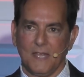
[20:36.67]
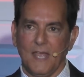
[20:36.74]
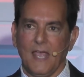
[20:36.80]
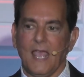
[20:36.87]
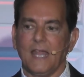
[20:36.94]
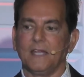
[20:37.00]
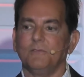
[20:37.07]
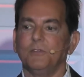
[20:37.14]

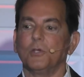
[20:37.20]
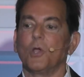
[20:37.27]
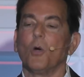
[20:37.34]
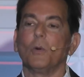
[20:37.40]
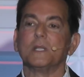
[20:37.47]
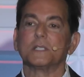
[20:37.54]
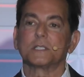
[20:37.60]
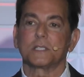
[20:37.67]
And if you
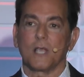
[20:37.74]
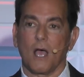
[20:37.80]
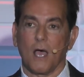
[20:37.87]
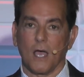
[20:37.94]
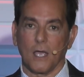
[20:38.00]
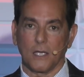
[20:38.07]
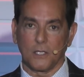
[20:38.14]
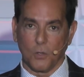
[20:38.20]
go
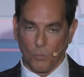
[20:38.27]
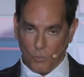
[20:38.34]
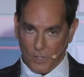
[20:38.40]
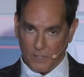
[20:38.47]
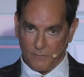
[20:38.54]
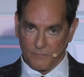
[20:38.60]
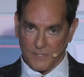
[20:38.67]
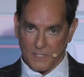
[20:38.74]
inside
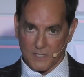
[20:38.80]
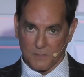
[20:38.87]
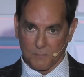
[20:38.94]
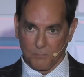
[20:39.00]
one of these